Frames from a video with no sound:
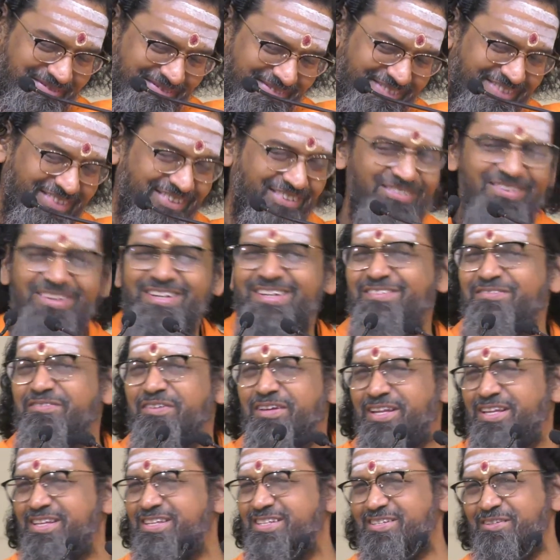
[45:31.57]
No, it's
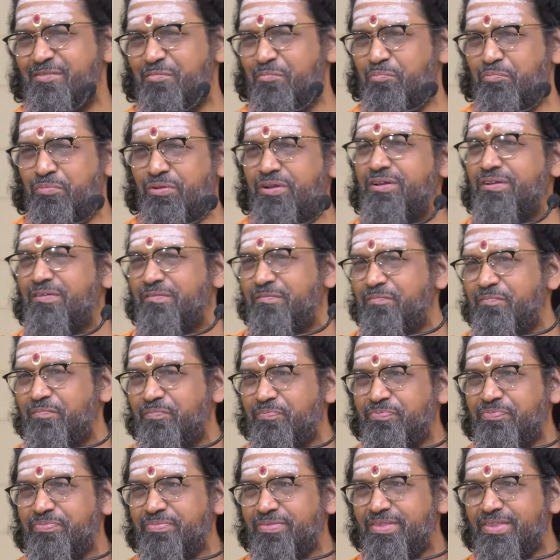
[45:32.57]
very simple.
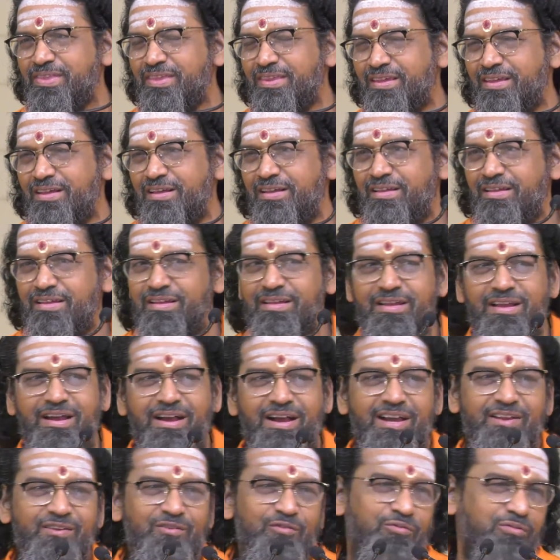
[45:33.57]

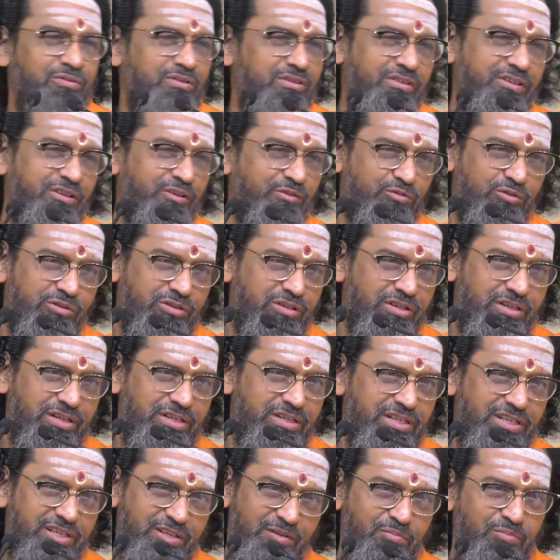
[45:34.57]
I don't think so there
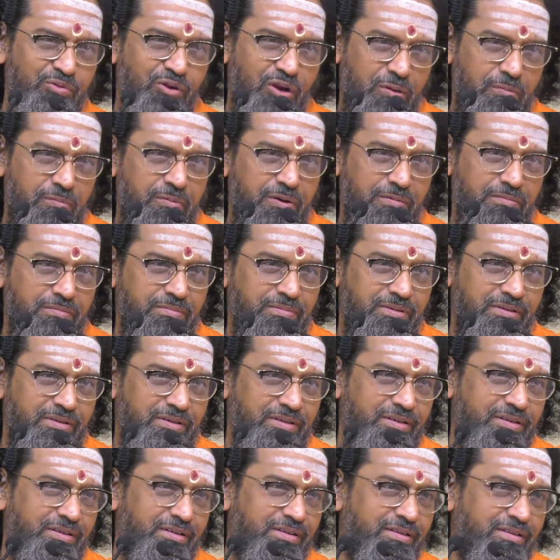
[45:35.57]
is any problem.
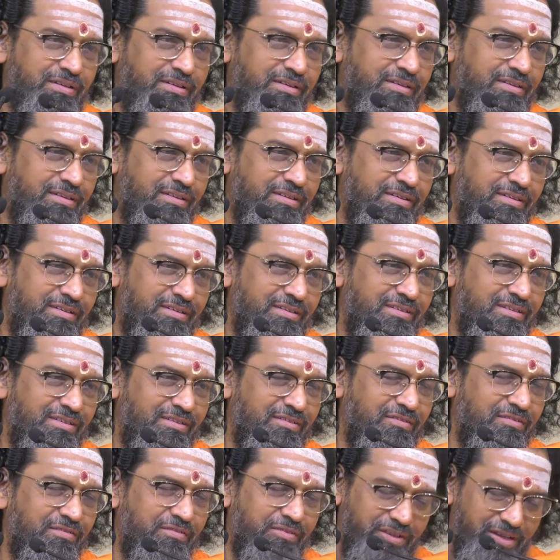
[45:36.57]

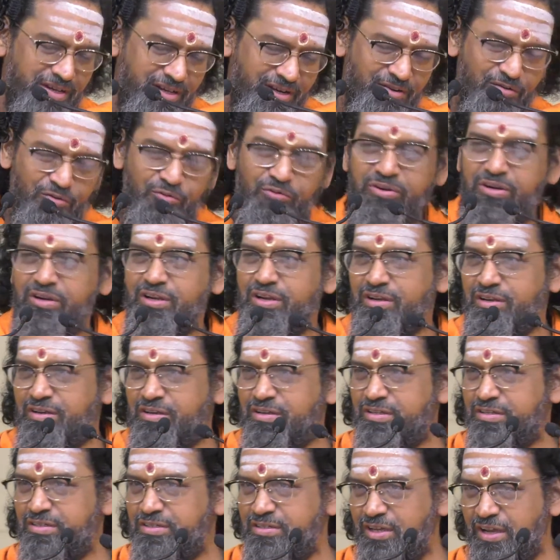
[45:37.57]
We are going
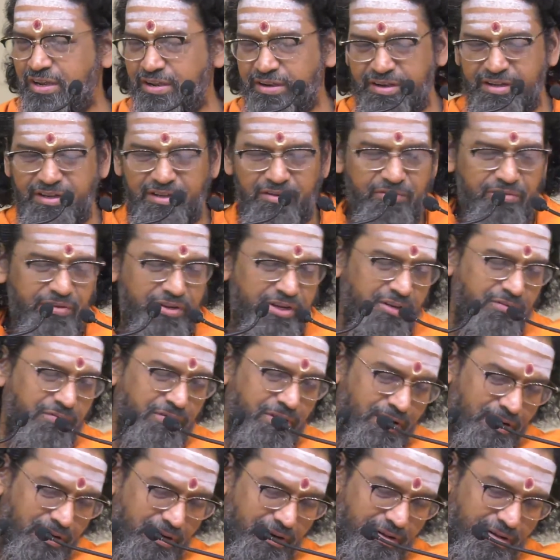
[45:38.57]
understanding very
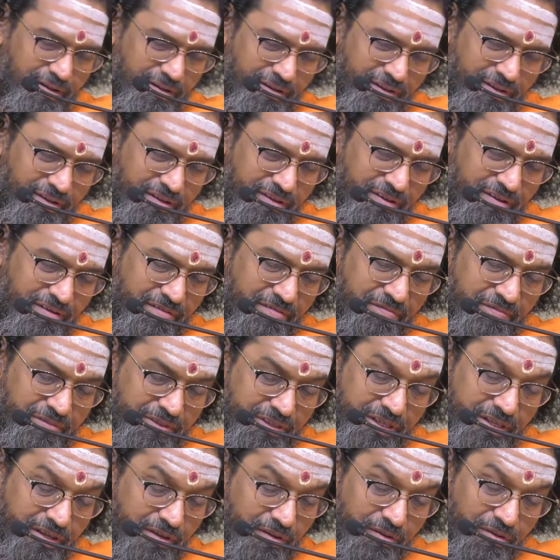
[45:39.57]
well.
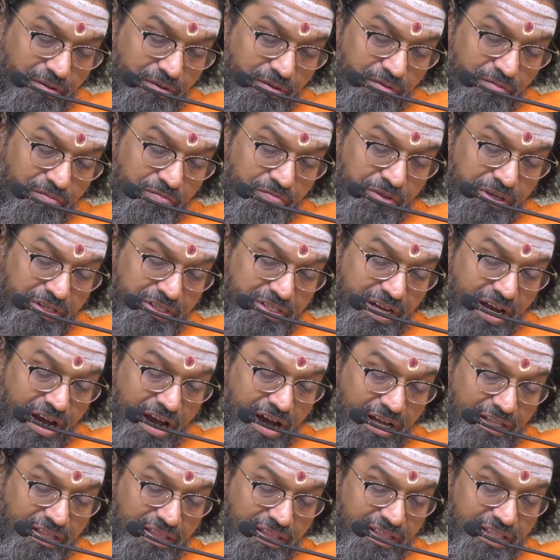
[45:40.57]
See,
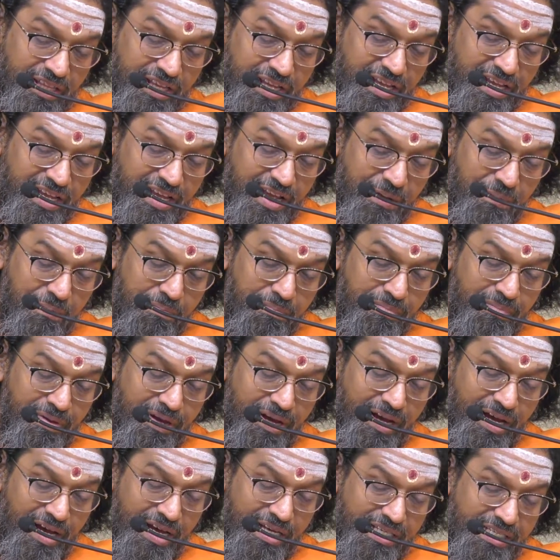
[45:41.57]

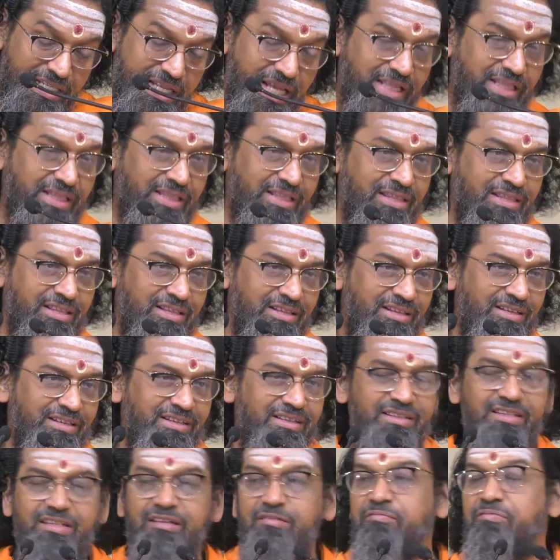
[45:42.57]
Vijatiyam Asat.
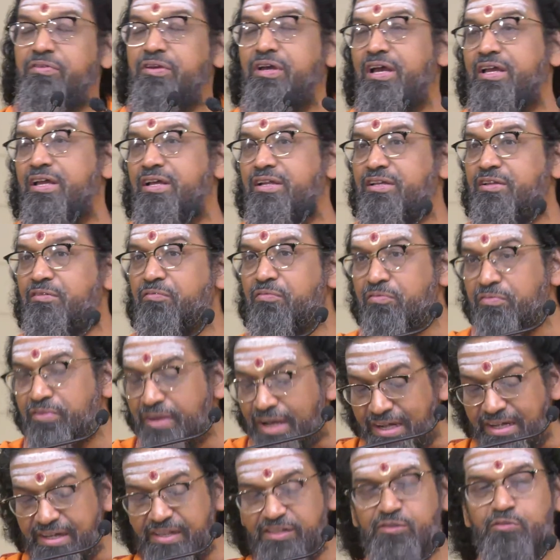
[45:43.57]
The
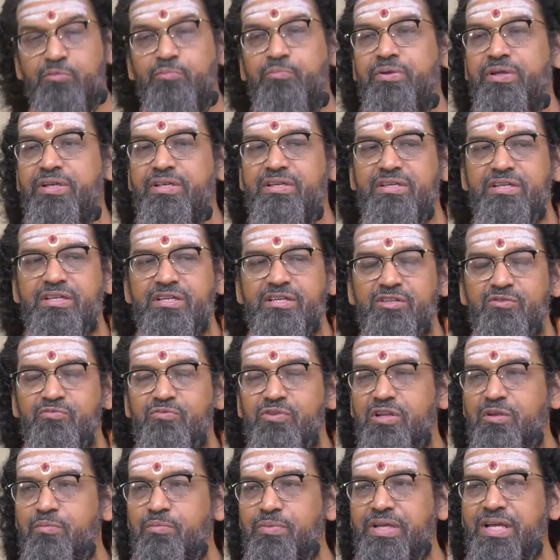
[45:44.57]
different species
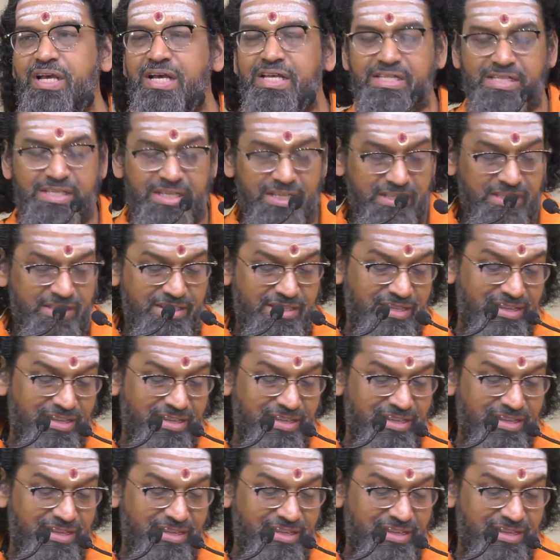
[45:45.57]
will be Asat.